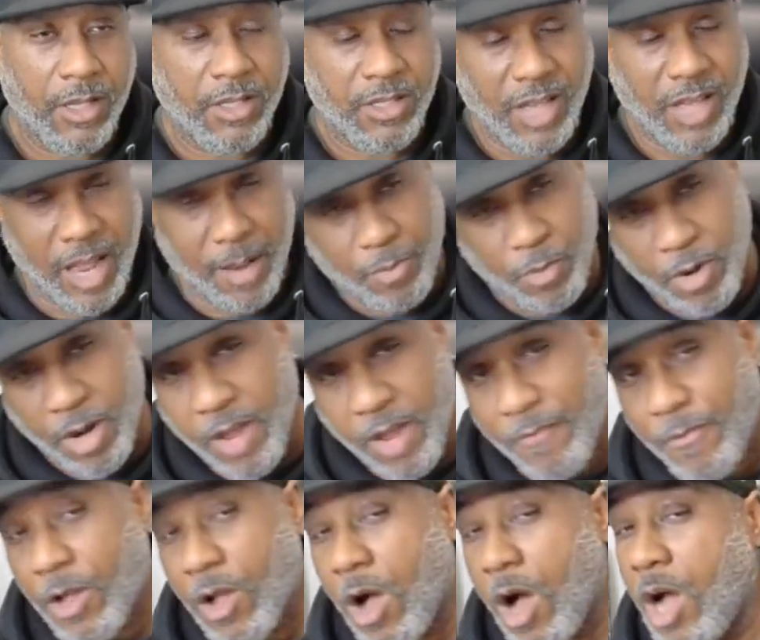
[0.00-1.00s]
Stop
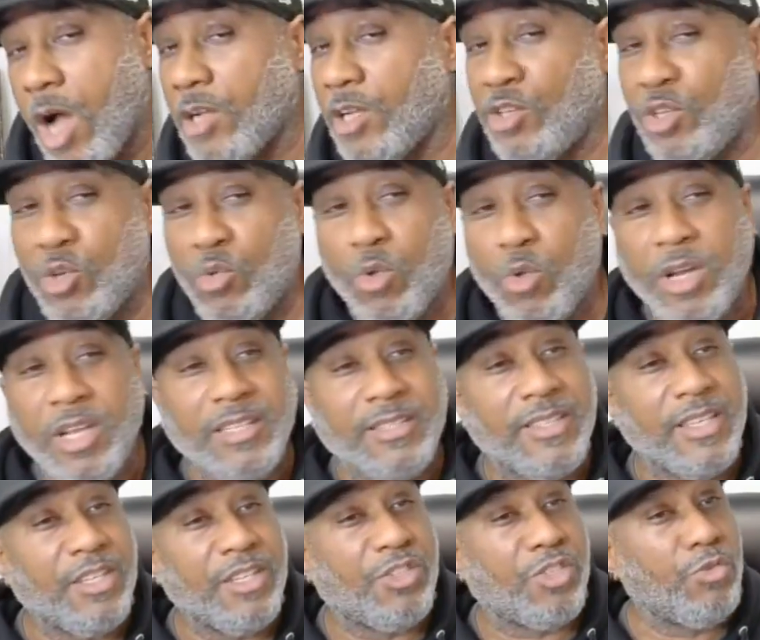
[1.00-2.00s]
praying for God to do what he
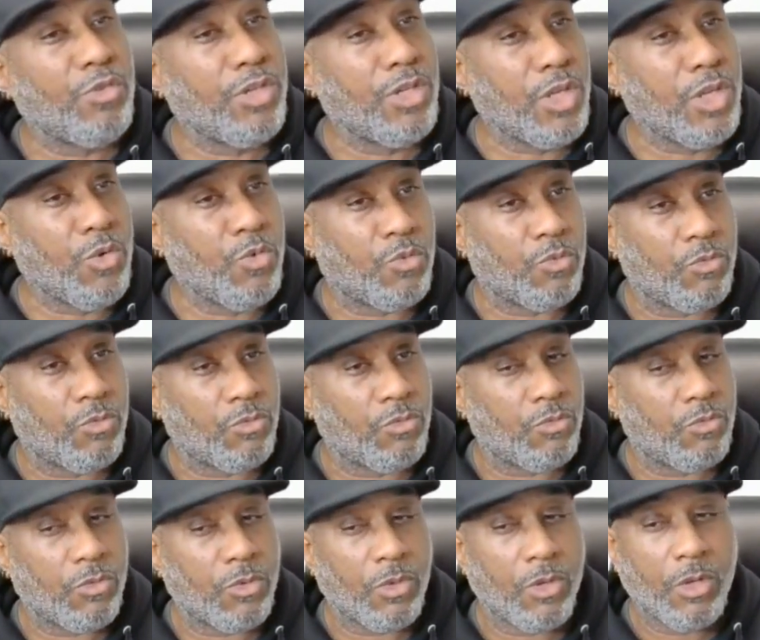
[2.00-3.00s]
sent you to do.
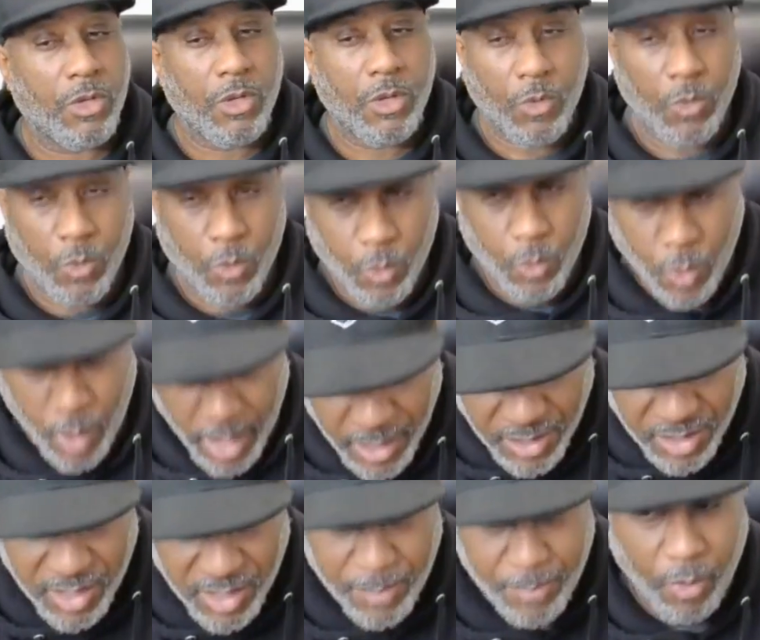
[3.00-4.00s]

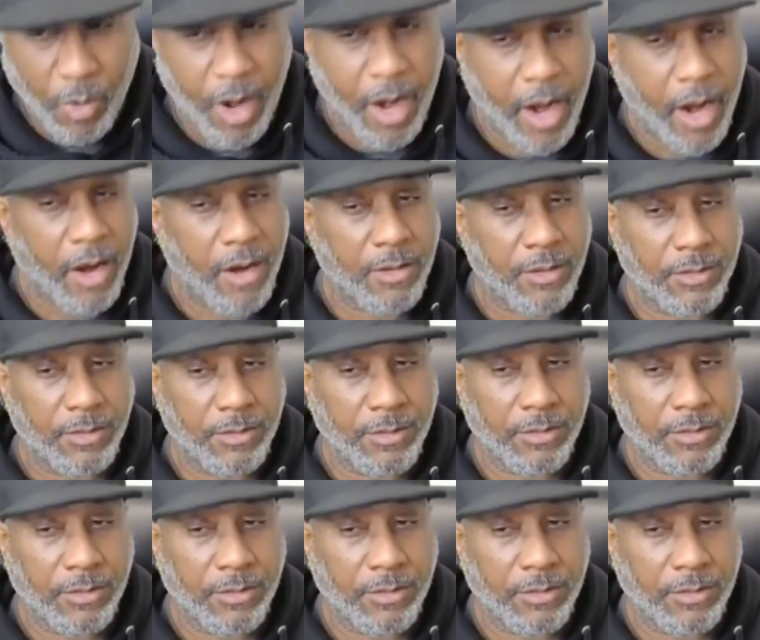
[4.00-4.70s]
Wasted prayer.